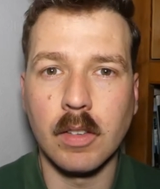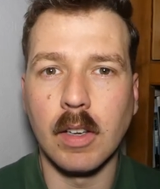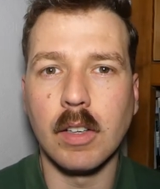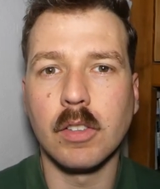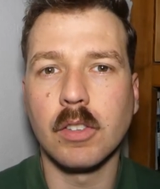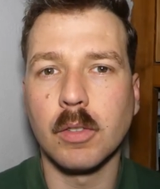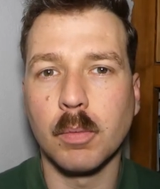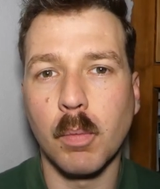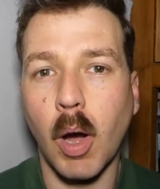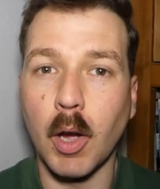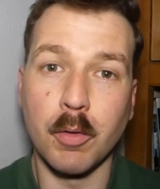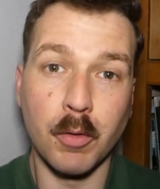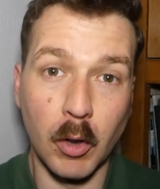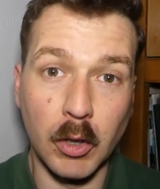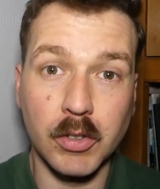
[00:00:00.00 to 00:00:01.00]
It's my
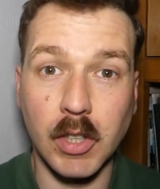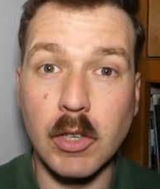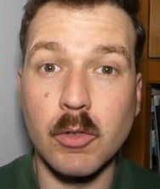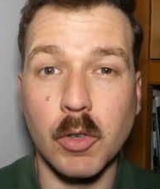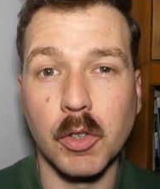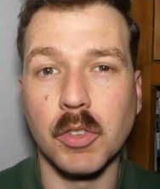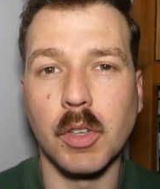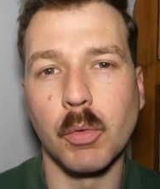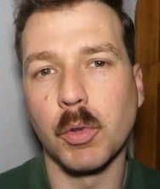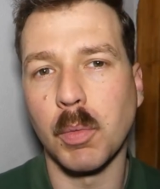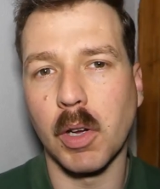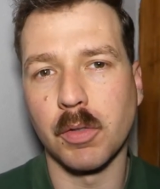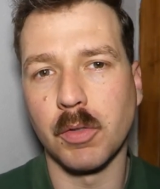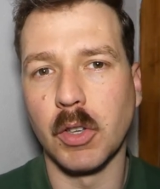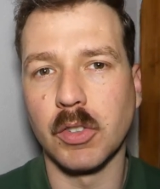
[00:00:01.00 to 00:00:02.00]
first interest. It was
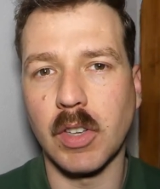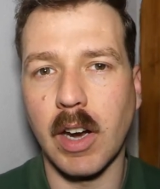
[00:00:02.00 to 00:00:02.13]
my first